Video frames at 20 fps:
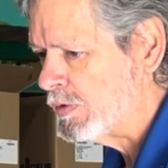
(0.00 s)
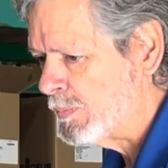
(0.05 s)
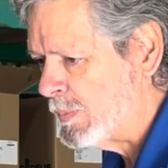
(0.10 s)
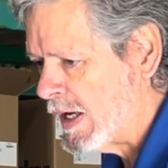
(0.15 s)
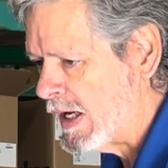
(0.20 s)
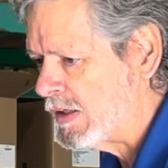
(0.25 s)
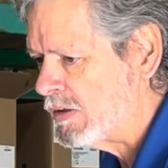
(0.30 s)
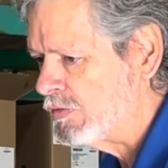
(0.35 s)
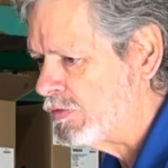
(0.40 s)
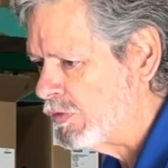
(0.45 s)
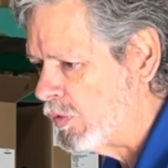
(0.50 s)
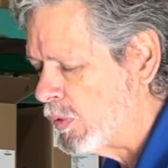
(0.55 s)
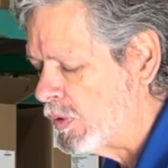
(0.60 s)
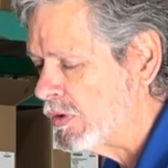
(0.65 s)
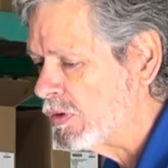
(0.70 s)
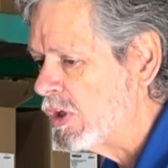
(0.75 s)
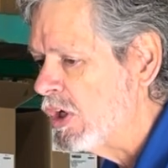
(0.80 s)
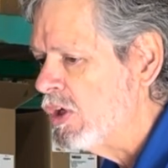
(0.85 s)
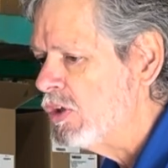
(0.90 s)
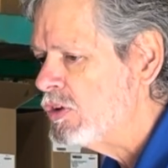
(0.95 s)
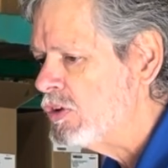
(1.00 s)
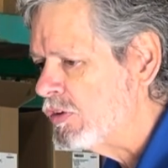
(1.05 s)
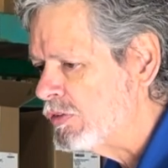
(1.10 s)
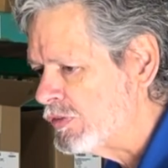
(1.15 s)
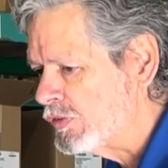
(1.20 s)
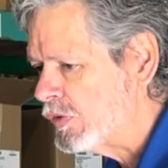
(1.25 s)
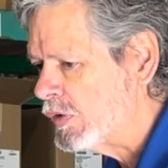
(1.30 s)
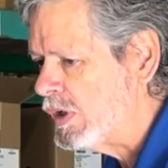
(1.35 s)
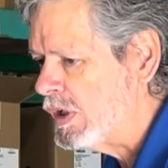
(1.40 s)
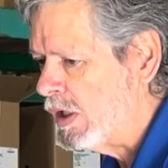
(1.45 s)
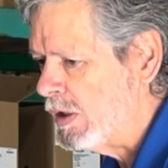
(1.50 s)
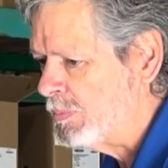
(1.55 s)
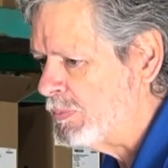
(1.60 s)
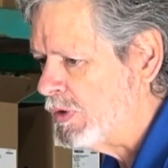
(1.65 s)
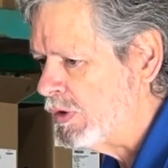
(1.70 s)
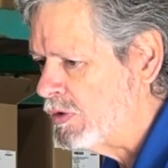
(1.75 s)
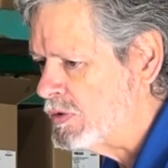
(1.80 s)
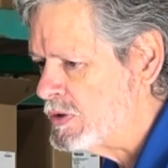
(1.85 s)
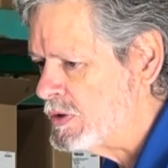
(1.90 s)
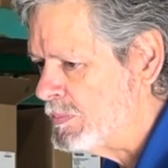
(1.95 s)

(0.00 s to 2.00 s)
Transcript: back and forth to free up those